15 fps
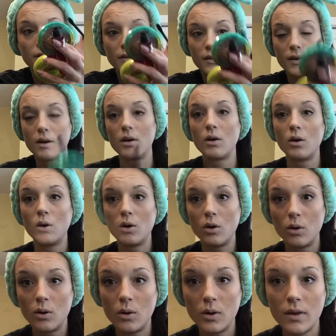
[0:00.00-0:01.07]

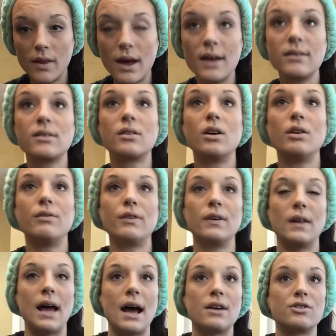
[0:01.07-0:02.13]
so that's good
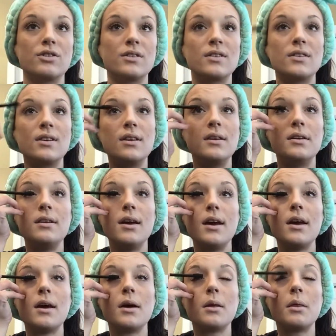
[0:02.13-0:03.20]
for lashes
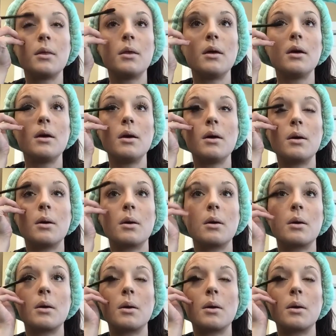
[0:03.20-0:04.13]
today, I think.